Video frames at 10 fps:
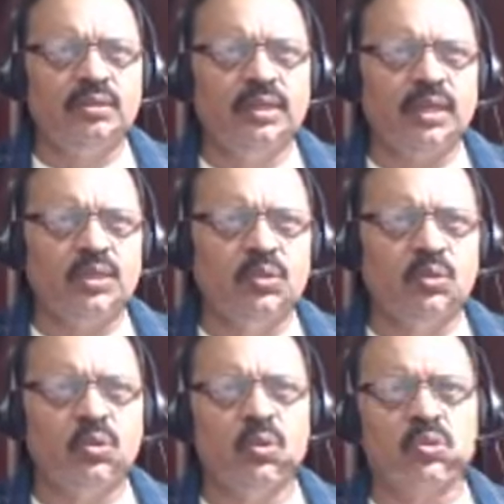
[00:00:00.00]
get
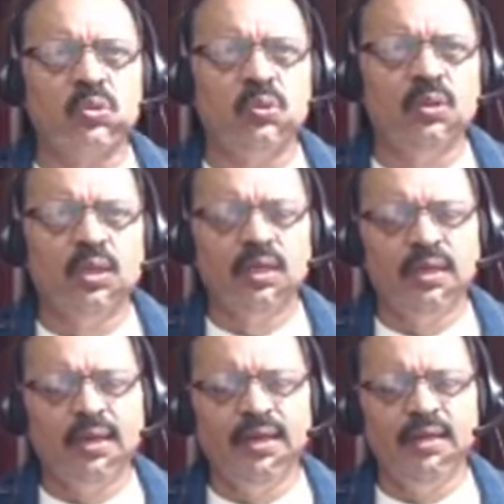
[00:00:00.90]
too close to
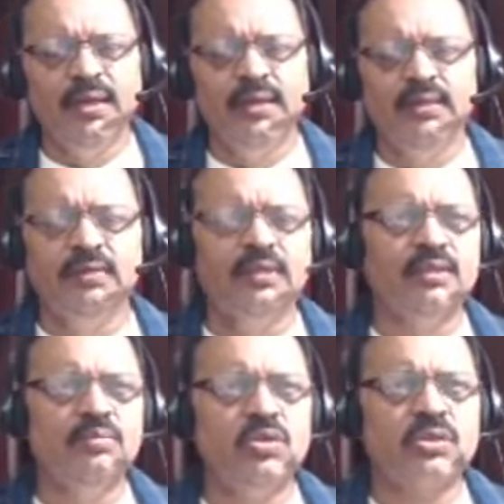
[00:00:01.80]
anyone
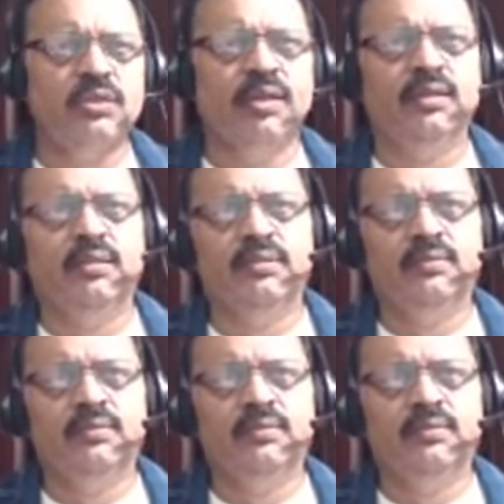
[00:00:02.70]
emotionally.